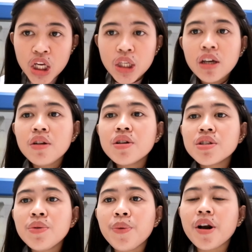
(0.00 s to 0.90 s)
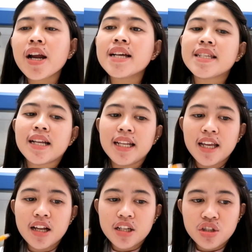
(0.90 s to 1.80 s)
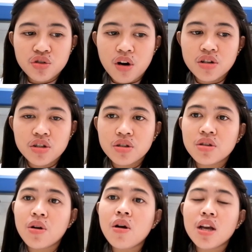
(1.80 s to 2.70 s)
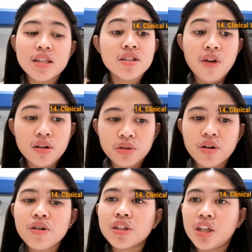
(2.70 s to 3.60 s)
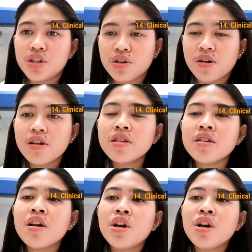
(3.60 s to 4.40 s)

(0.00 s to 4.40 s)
You can also work as a clinical instructor or teachers.